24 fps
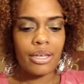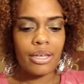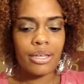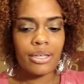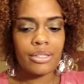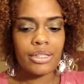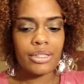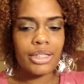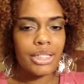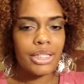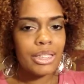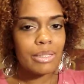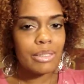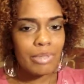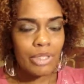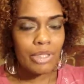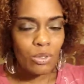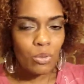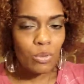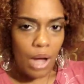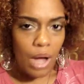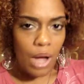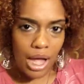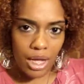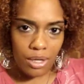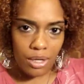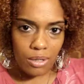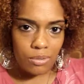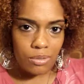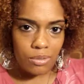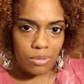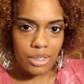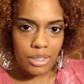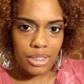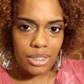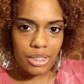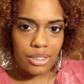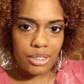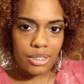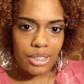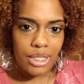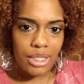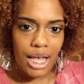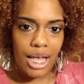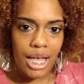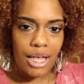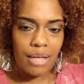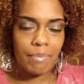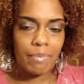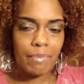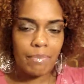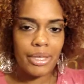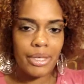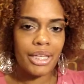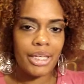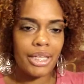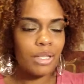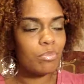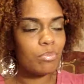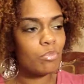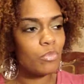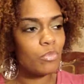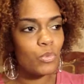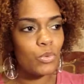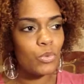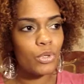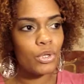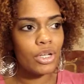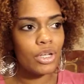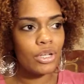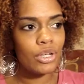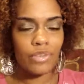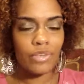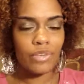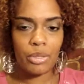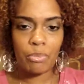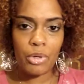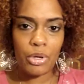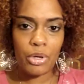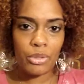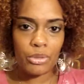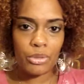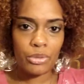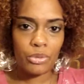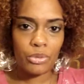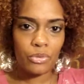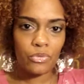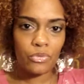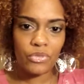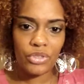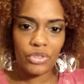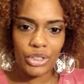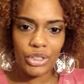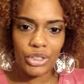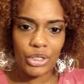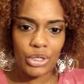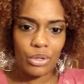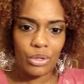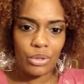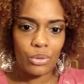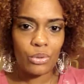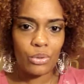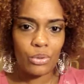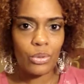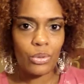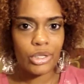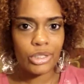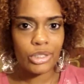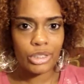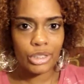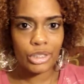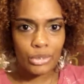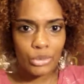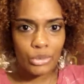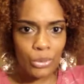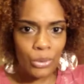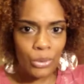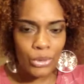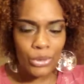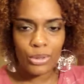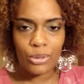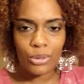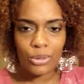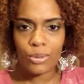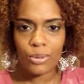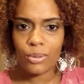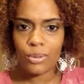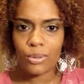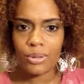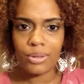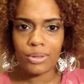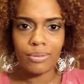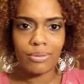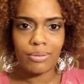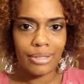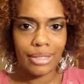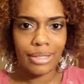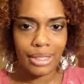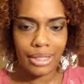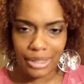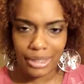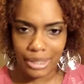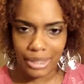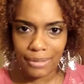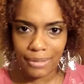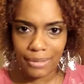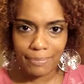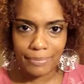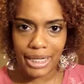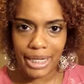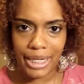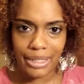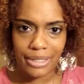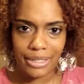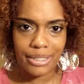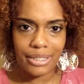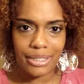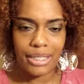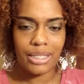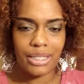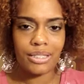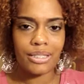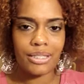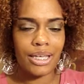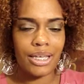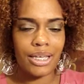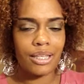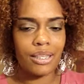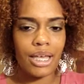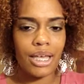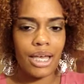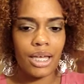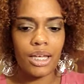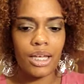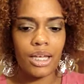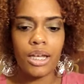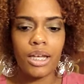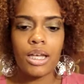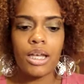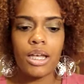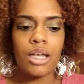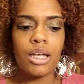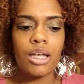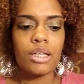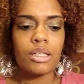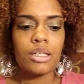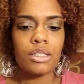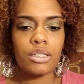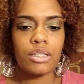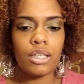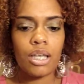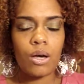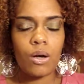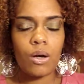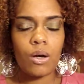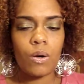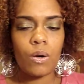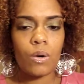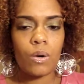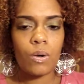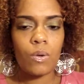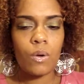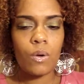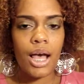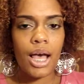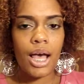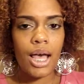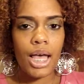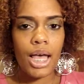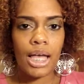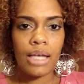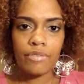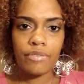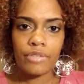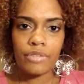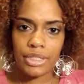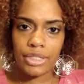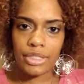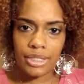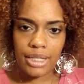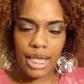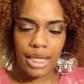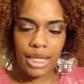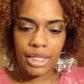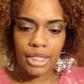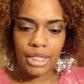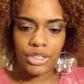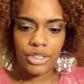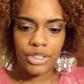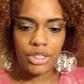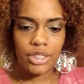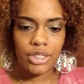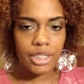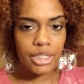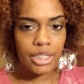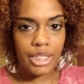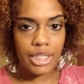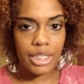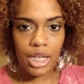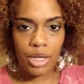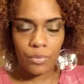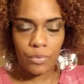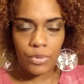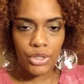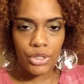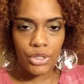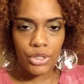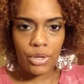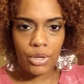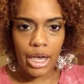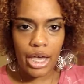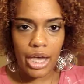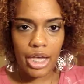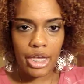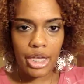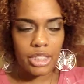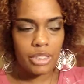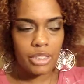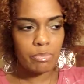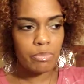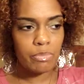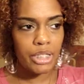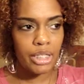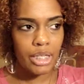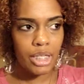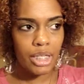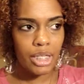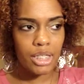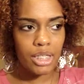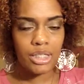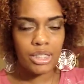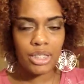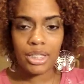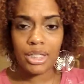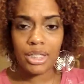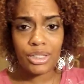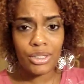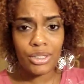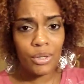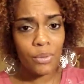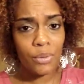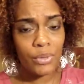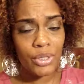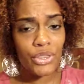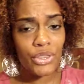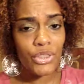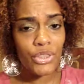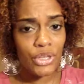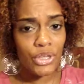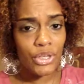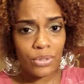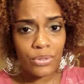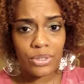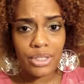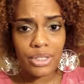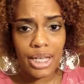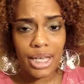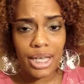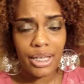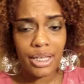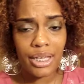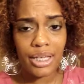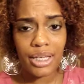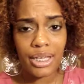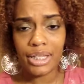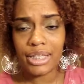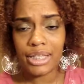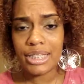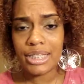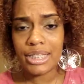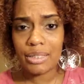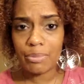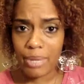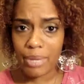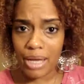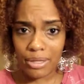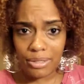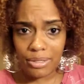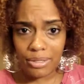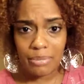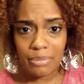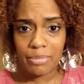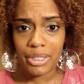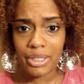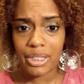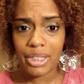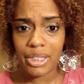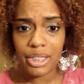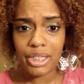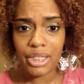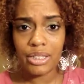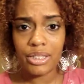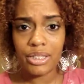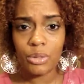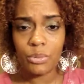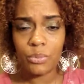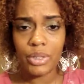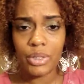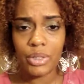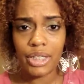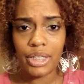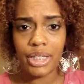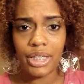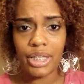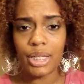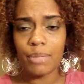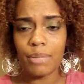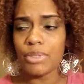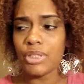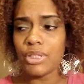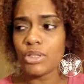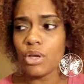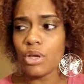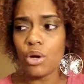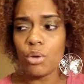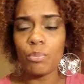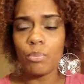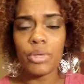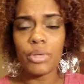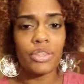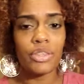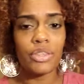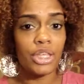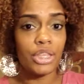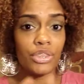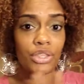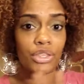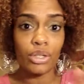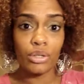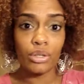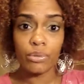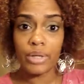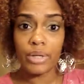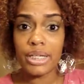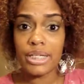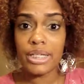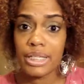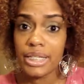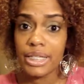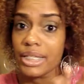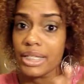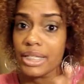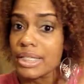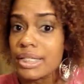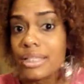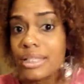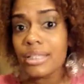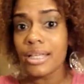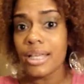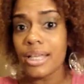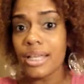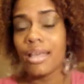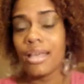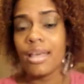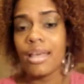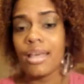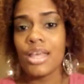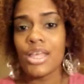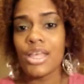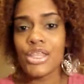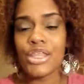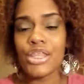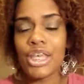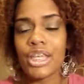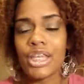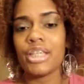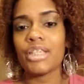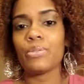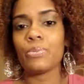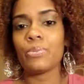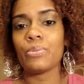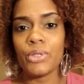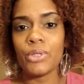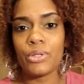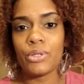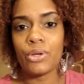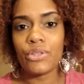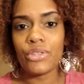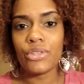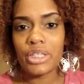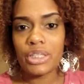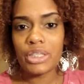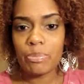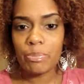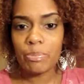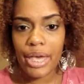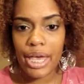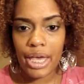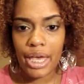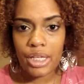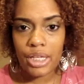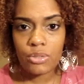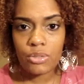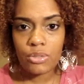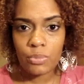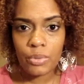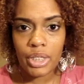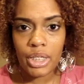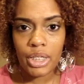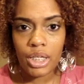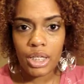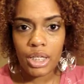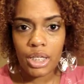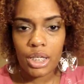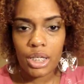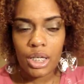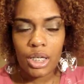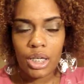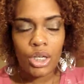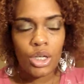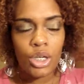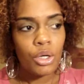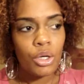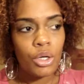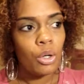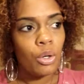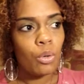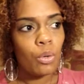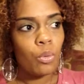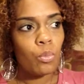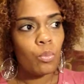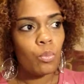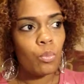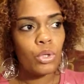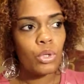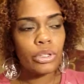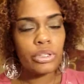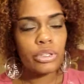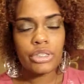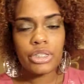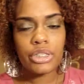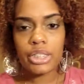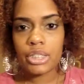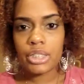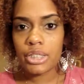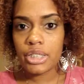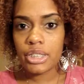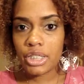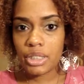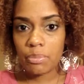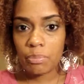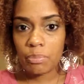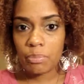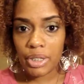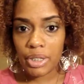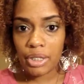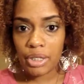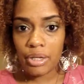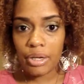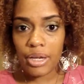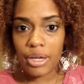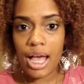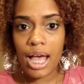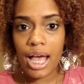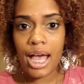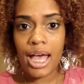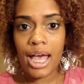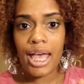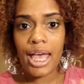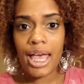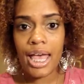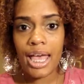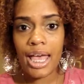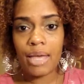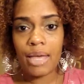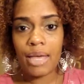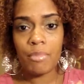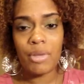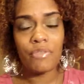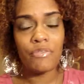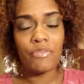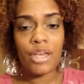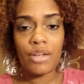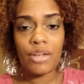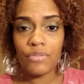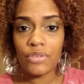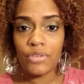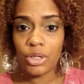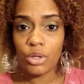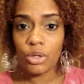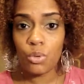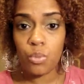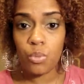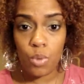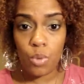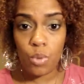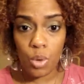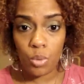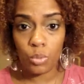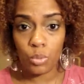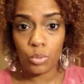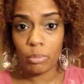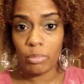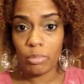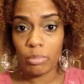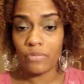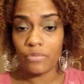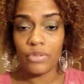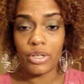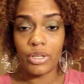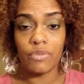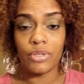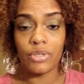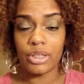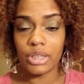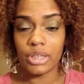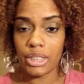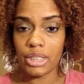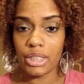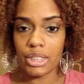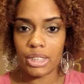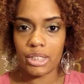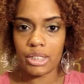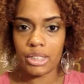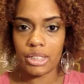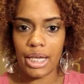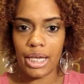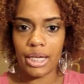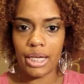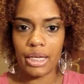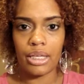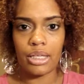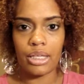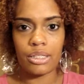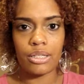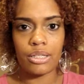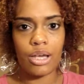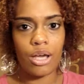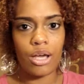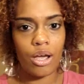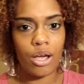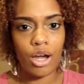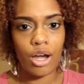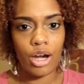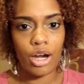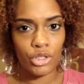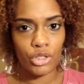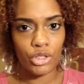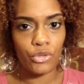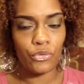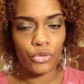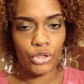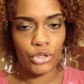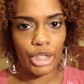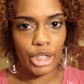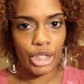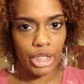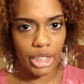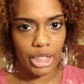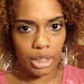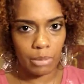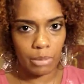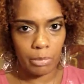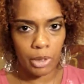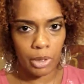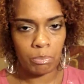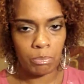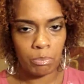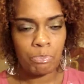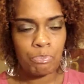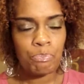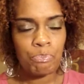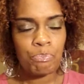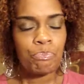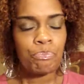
and it's been a while since I made more of a personal video or tutorial, any updates, things like that. So I've decided to sit down with you guys because it is only Thursday and it's about to be the end of the week, and I'm just hoping that the craziness that has went on this past week will just disappear. I had my favorite quote, or my favorite thing to say, is "Are you freaking kidding me?"